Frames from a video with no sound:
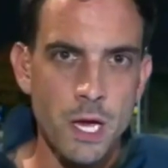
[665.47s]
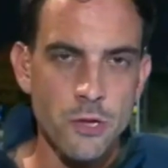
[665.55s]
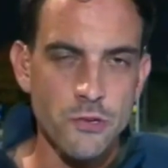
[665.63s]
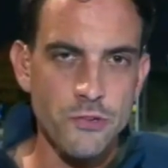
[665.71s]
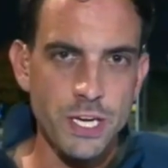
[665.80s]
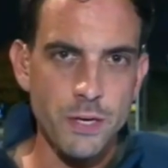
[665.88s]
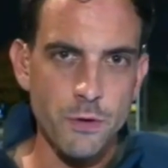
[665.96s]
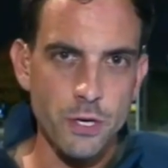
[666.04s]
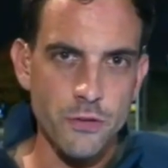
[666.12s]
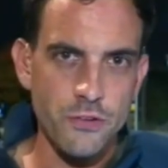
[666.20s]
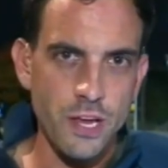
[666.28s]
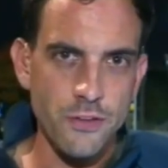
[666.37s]
Just to give you a
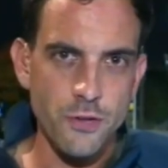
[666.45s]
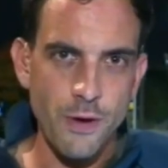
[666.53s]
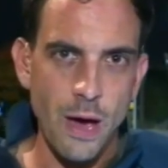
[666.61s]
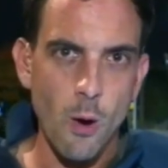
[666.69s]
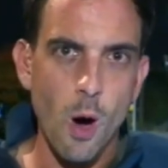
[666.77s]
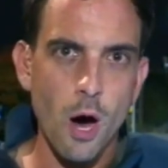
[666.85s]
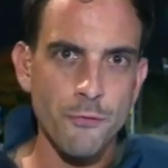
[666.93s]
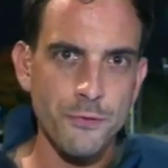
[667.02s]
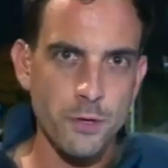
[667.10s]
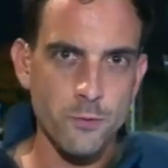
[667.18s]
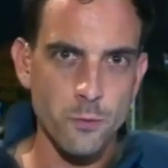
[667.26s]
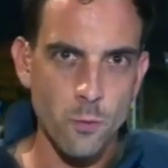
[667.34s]
sense of how
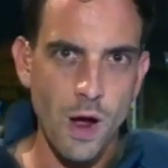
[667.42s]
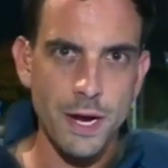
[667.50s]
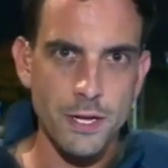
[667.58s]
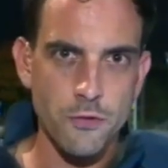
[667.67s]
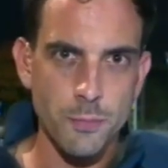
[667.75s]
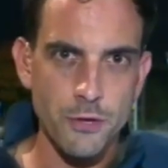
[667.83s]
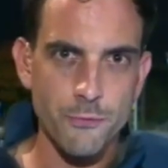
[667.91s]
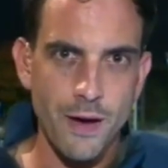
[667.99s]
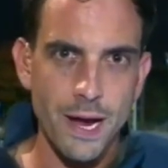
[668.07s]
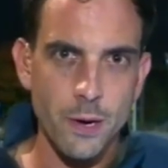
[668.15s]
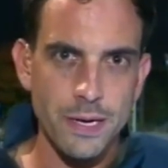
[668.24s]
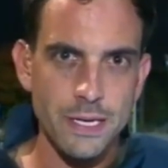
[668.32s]
often rockets
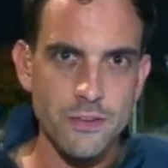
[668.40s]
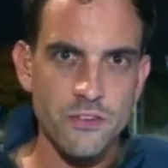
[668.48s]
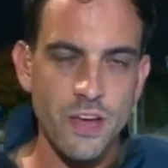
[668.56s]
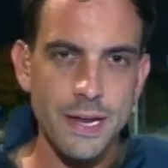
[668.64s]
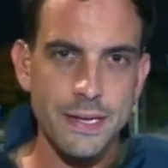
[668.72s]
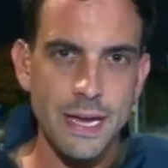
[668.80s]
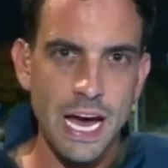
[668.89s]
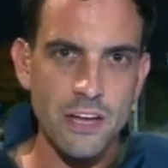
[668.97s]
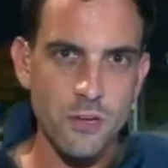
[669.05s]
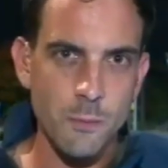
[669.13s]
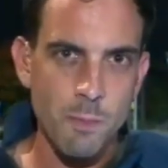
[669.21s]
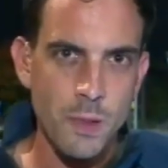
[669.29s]
misfire inside
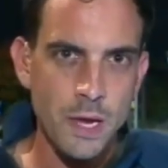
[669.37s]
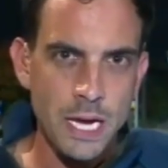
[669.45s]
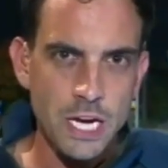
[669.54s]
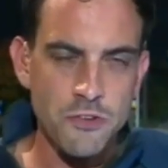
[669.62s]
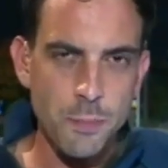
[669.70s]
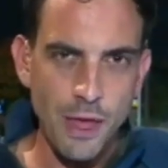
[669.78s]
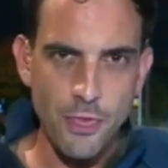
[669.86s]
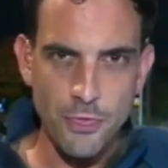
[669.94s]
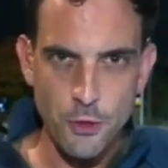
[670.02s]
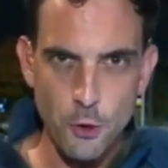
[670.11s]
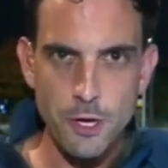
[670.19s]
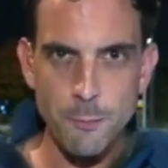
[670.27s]
Gaza, it's about
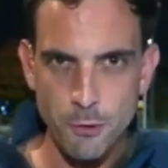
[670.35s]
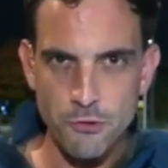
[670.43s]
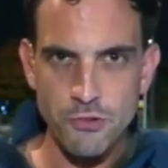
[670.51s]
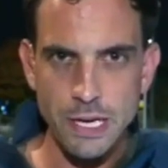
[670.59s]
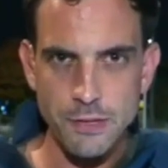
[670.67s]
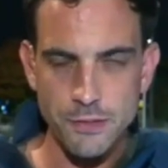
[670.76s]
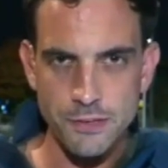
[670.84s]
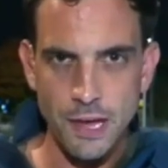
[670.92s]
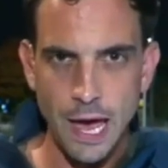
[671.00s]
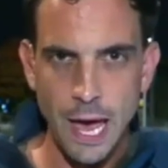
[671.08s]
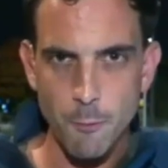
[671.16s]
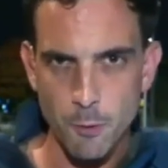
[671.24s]
30% of the
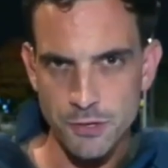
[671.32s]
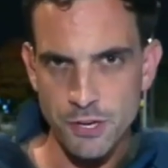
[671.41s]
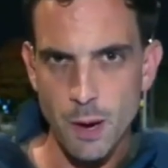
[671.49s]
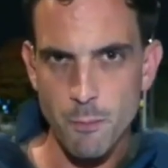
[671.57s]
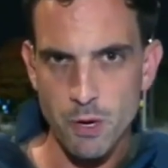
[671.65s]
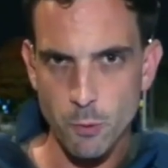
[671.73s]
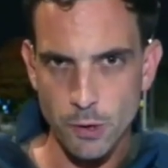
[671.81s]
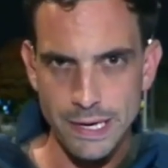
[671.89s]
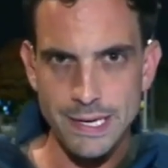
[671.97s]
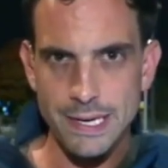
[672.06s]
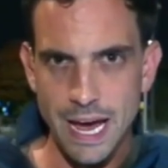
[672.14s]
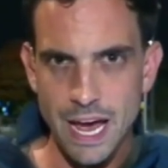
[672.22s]
time. One time we were
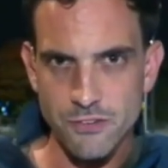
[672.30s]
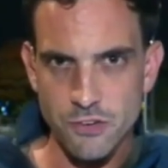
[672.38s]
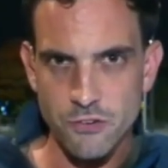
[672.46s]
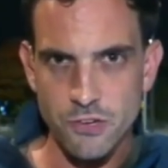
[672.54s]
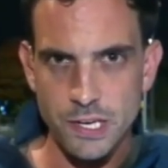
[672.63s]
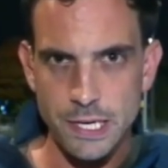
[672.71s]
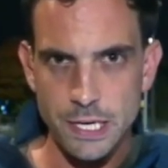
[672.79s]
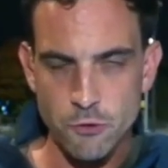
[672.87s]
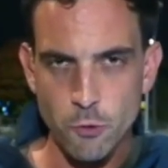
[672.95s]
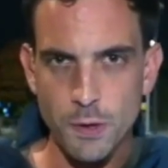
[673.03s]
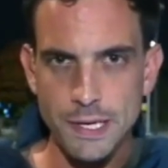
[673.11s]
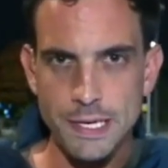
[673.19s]
in Gaza City in
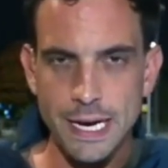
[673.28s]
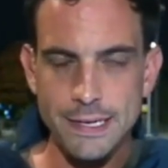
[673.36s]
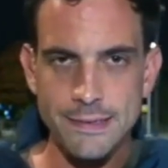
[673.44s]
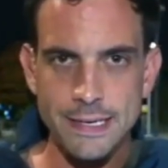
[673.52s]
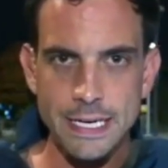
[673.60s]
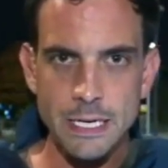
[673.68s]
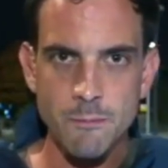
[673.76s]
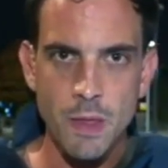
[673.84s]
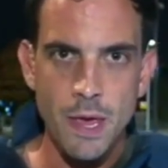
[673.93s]
2019,